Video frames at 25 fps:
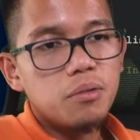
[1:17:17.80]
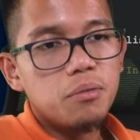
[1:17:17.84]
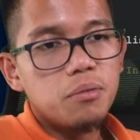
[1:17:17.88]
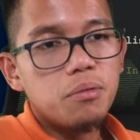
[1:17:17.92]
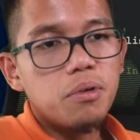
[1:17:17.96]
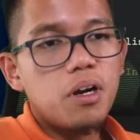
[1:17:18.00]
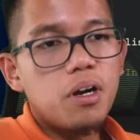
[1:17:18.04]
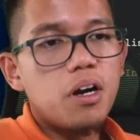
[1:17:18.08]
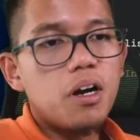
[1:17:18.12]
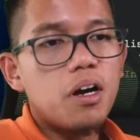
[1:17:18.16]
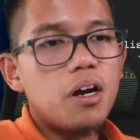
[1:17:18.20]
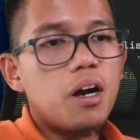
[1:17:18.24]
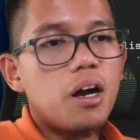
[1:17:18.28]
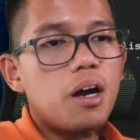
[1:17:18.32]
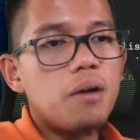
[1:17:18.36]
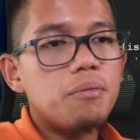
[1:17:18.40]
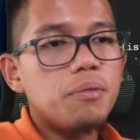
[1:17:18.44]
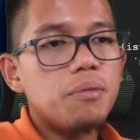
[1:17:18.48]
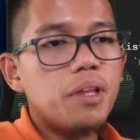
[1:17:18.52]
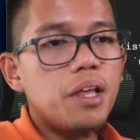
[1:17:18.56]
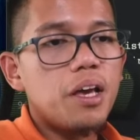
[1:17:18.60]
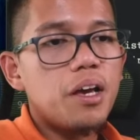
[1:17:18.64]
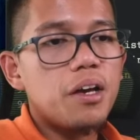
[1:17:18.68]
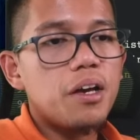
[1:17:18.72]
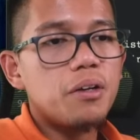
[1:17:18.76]
I'm
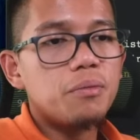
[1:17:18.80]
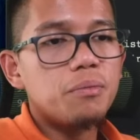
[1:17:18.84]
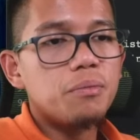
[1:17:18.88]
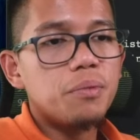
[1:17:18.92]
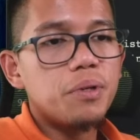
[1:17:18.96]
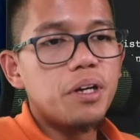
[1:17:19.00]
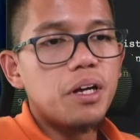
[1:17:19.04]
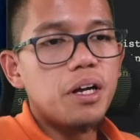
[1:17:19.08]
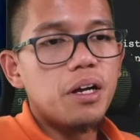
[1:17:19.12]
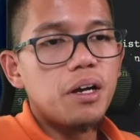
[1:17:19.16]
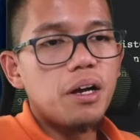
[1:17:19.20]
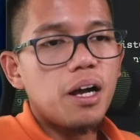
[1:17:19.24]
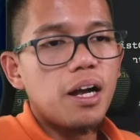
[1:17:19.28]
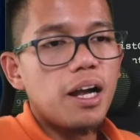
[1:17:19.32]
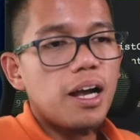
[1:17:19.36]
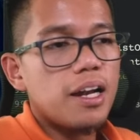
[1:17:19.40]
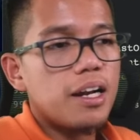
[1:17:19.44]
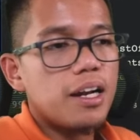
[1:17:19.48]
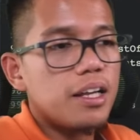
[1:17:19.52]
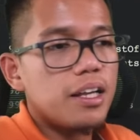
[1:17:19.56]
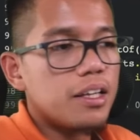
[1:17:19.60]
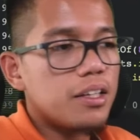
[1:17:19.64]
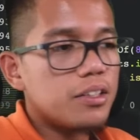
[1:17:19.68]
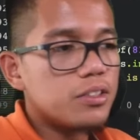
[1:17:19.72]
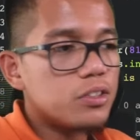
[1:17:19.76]
down, but I gotta
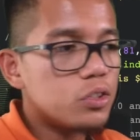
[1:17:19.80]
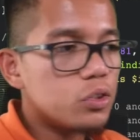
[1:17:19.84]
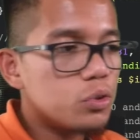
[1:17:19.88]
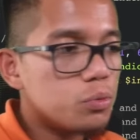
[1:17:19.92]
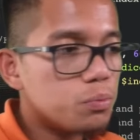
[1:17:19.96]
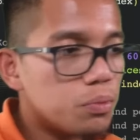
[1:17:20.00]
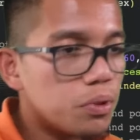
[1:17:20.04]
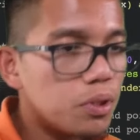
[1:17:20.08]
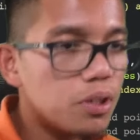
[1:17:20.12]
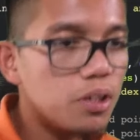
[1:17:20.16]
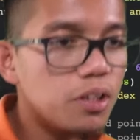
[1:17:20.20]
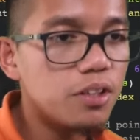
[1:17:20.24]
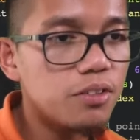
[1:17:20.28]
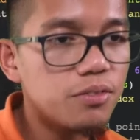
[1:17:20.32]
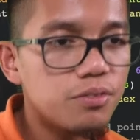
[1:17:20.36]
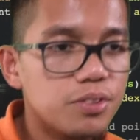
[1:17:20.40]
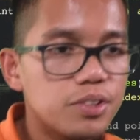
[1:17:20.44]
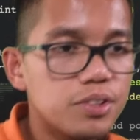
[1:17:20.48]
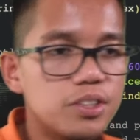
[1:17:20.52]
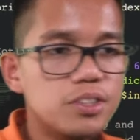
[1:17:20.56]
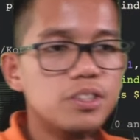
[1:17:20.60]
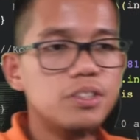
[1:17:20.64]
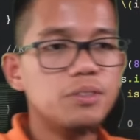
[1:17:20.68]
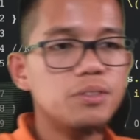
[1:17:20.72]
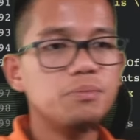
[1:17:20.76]
get super lit
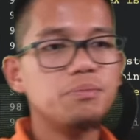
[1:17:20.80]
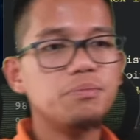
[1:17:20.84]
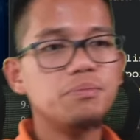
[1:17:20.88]
first.